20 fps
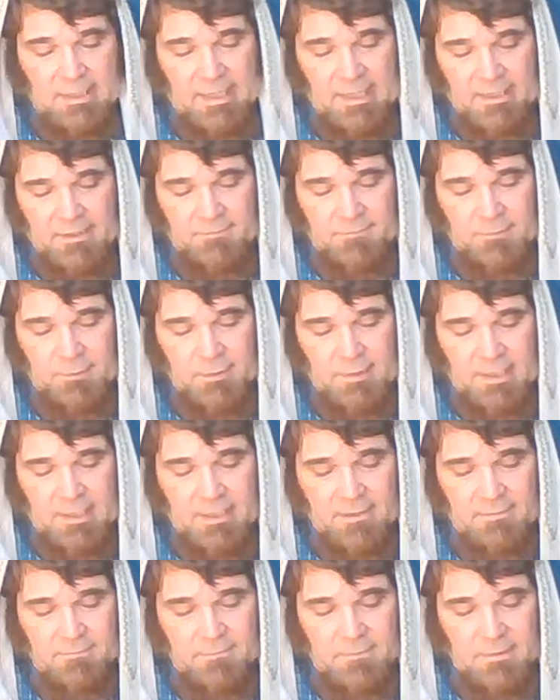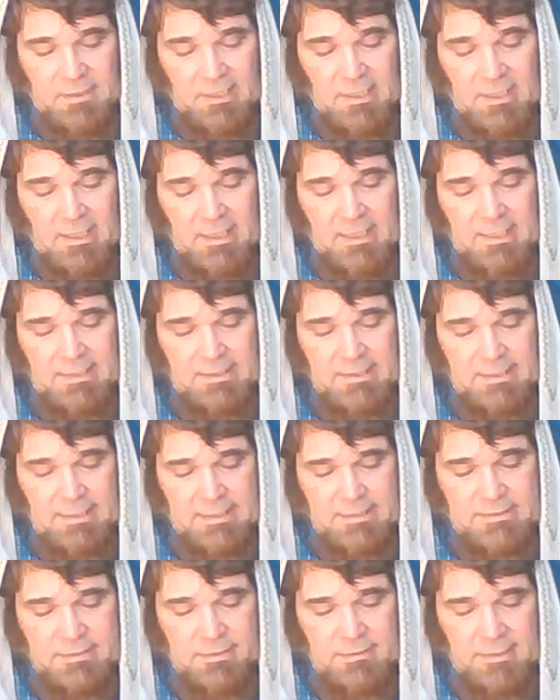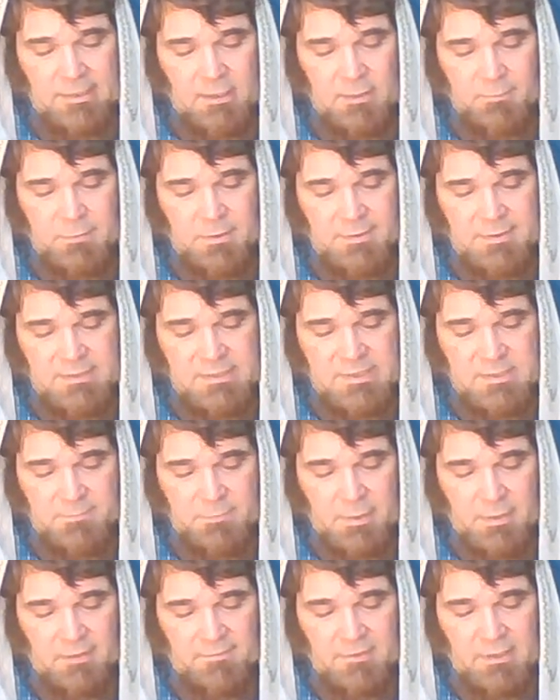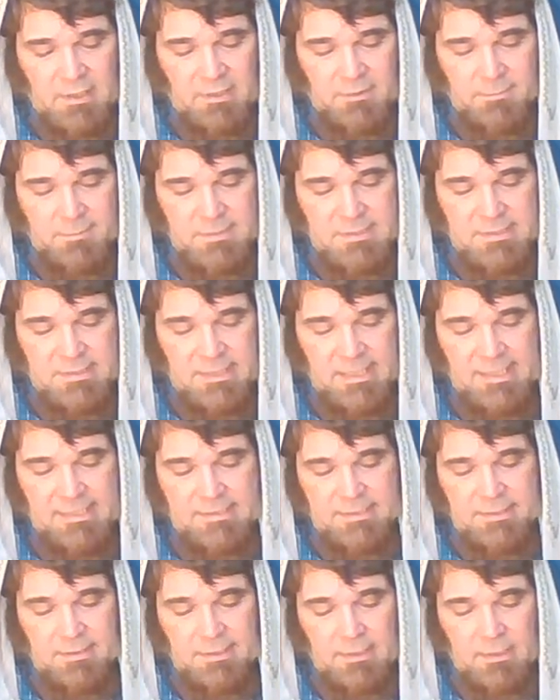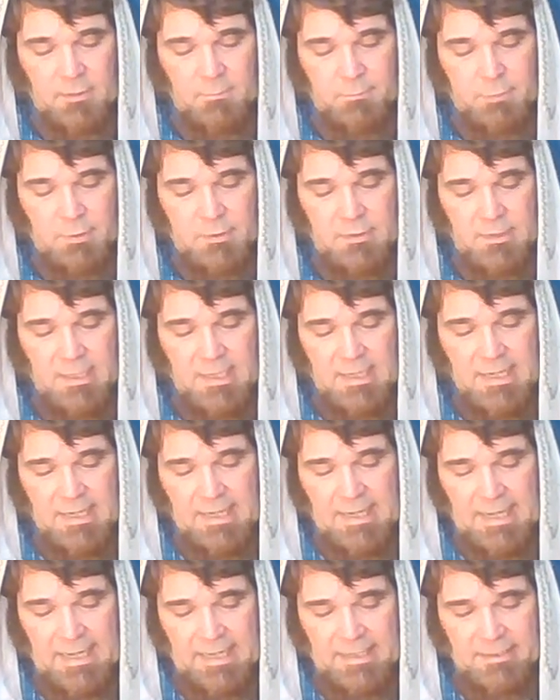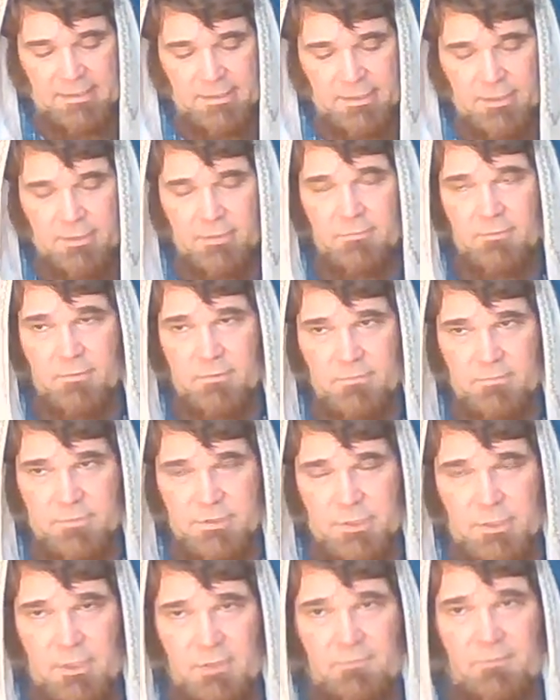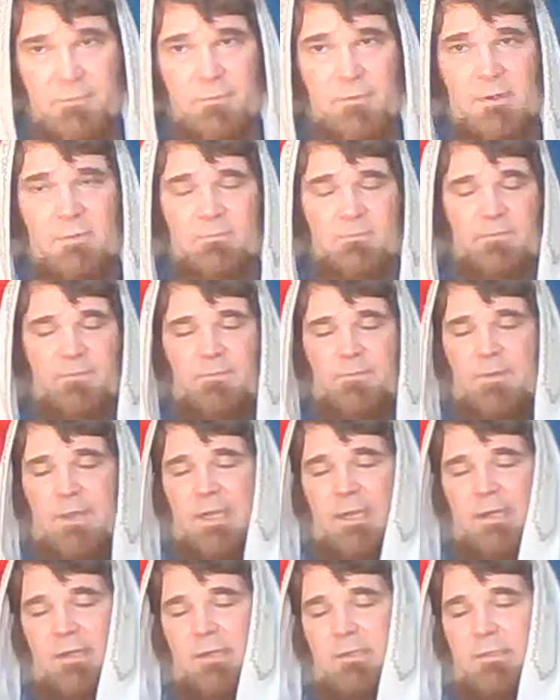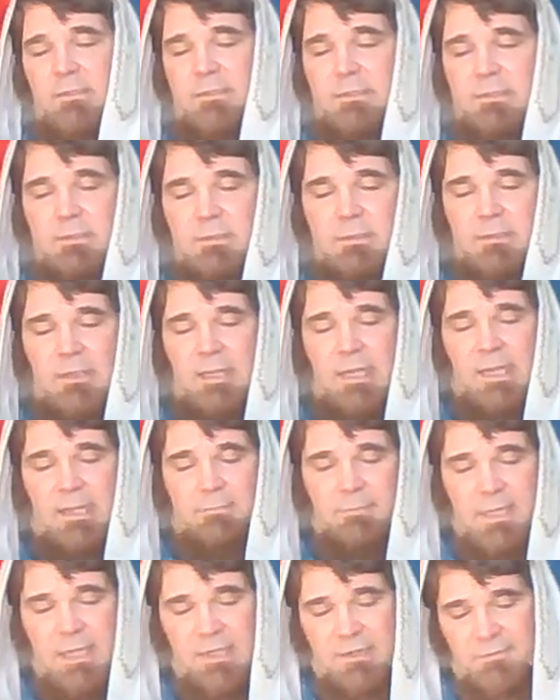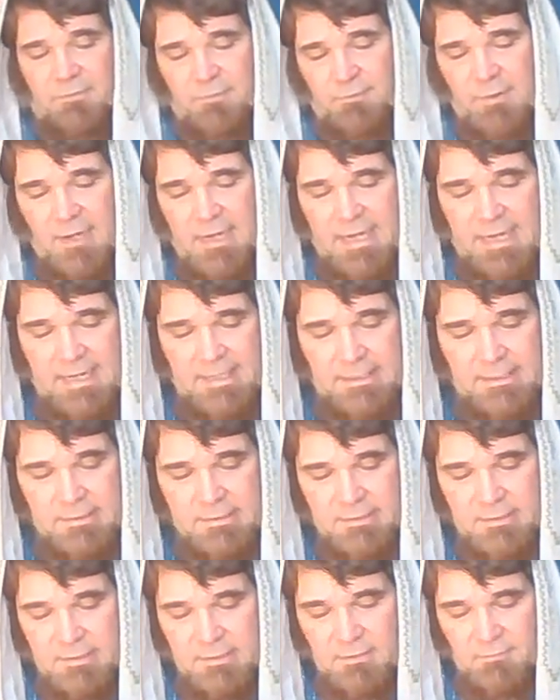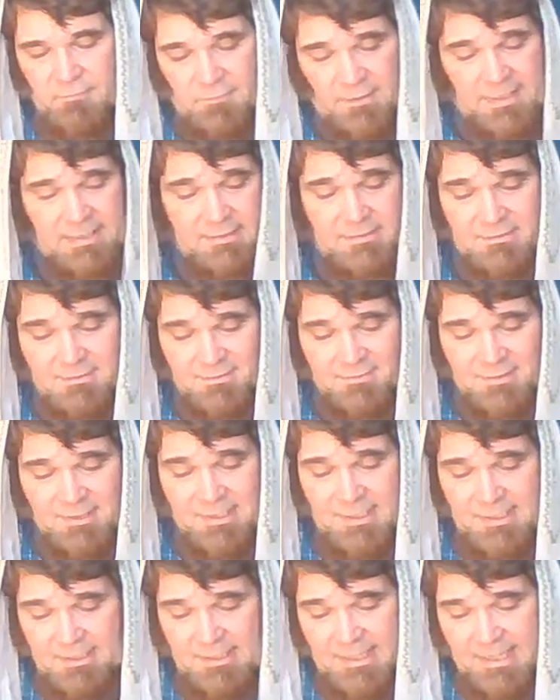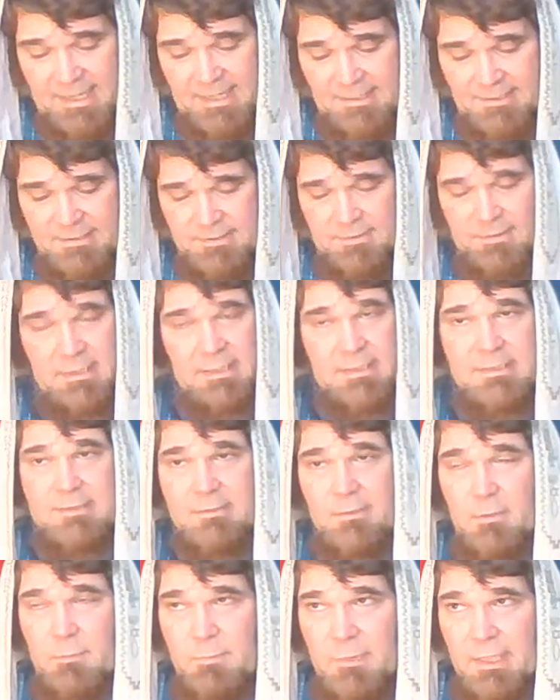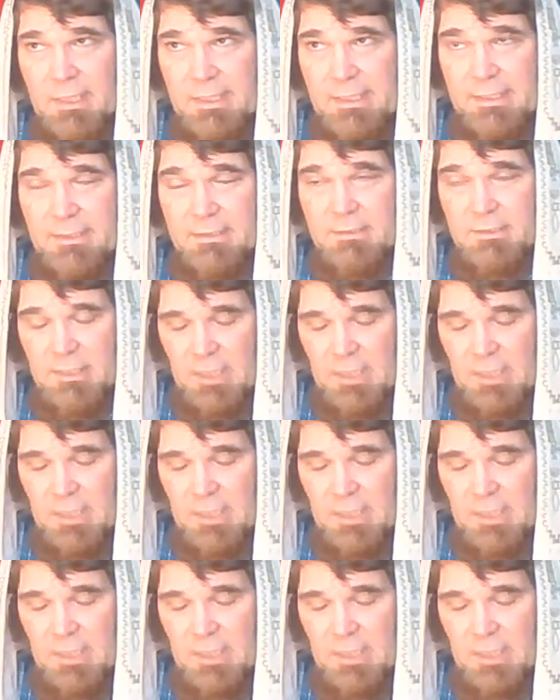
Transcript: if you have God is your helper and the Spirit of God, Messiah is your helper, and you've turned from fear and being afraid, then the, the answer is nobody.